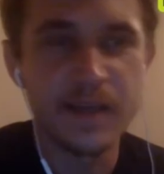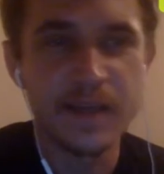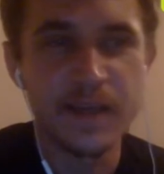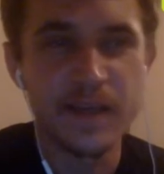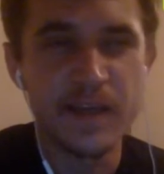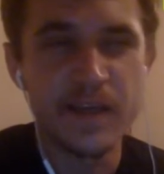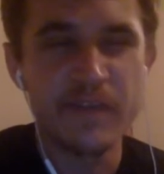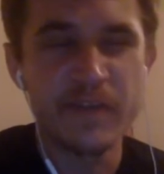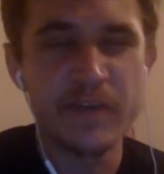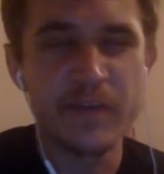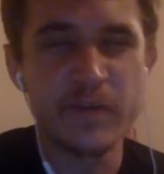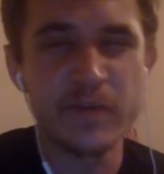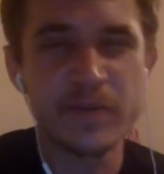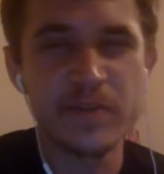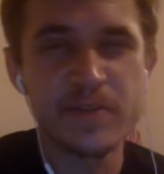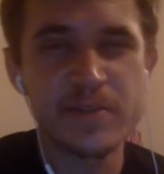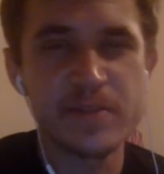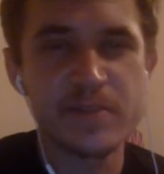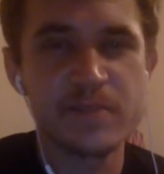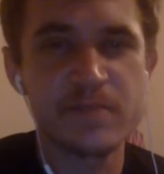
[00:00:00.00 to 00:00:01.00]
if
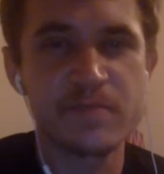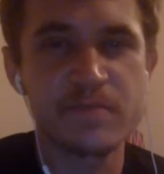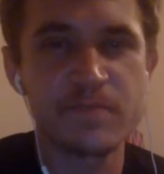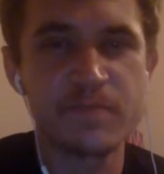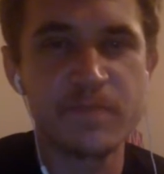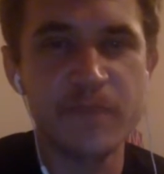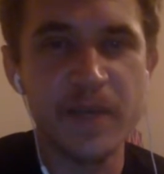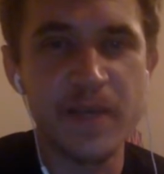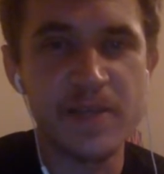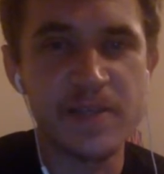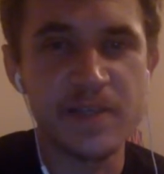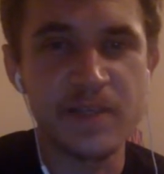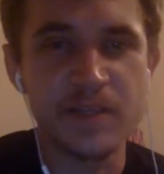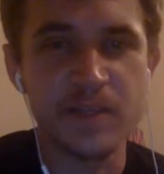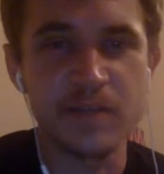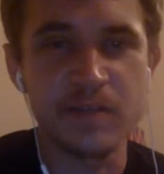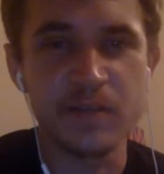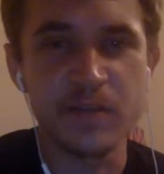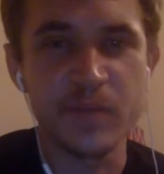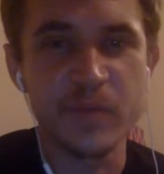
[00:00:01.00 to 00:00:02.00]
anyone's basing
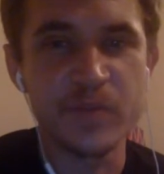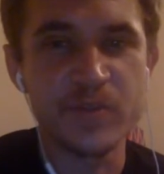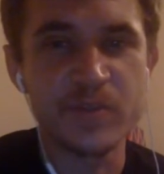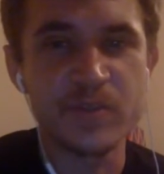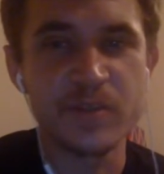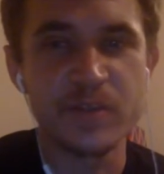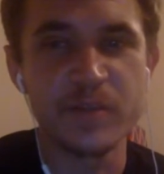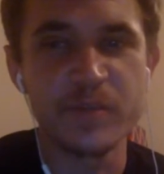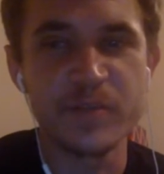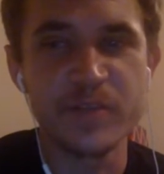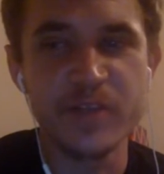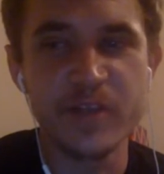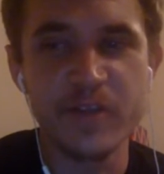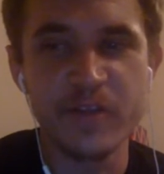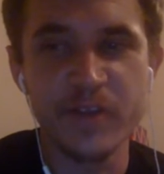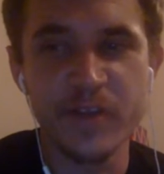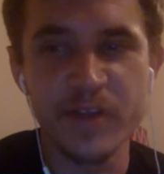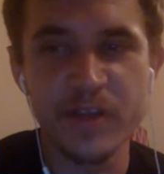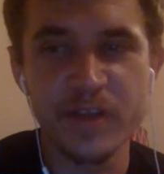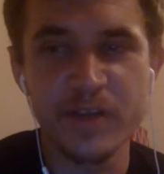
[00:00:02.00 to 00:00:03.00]
their
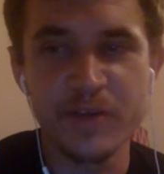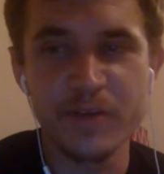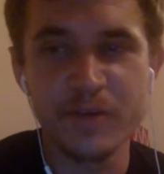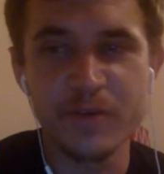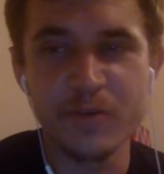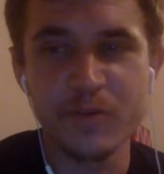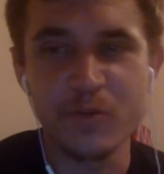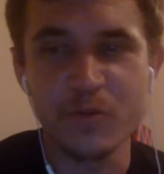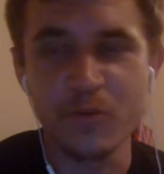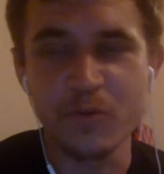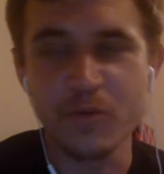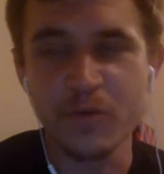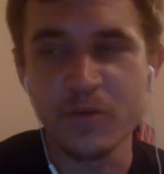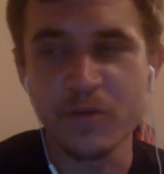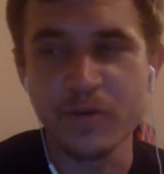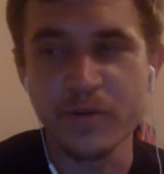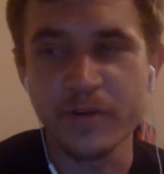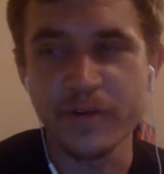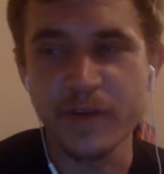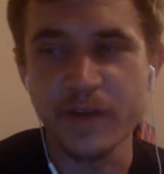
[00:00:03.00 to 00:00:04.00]
libertarian
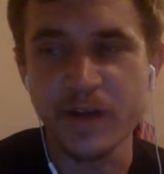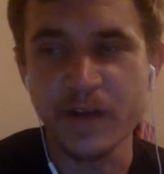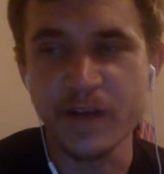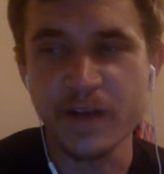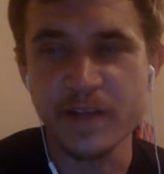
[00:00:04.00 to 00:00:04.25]
or